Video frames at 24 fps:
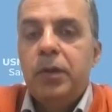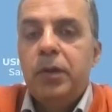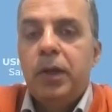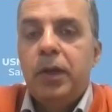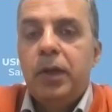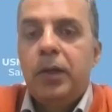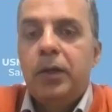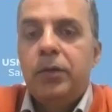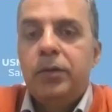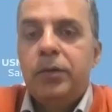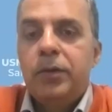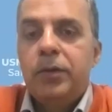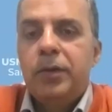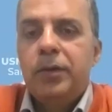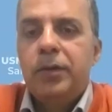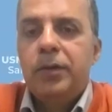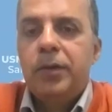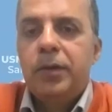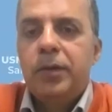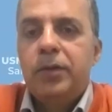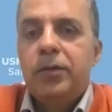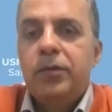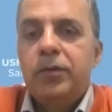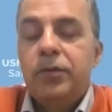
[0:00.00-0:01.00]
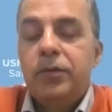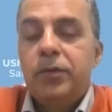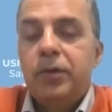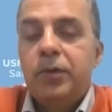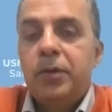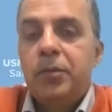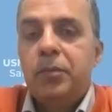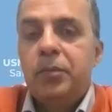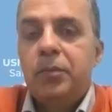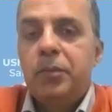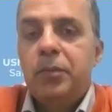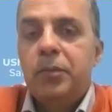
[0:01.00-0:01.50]
Like I said, there is
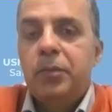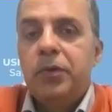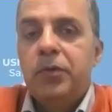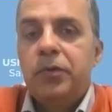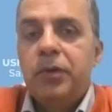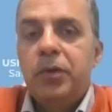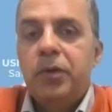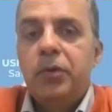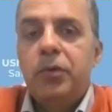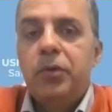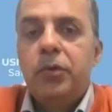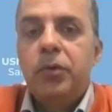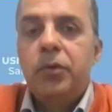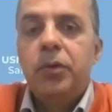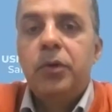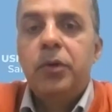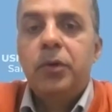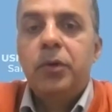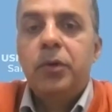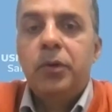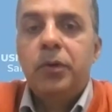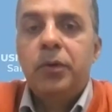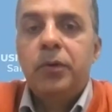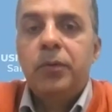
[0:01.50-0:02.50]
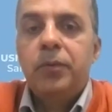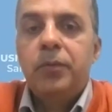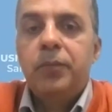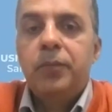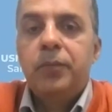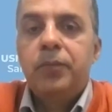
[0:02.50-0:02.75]
some discount going on.